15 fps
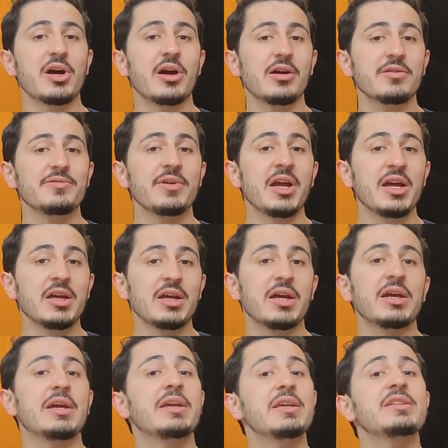of
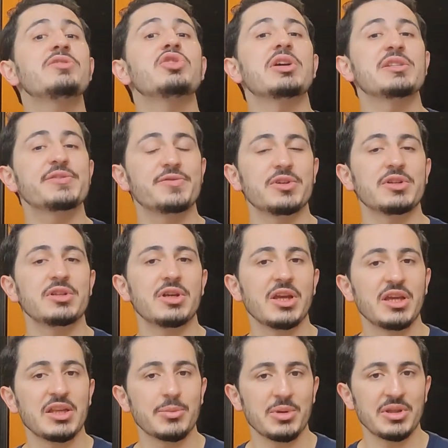heat transfer
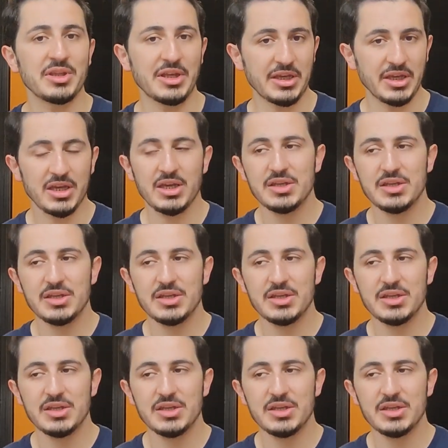in a building.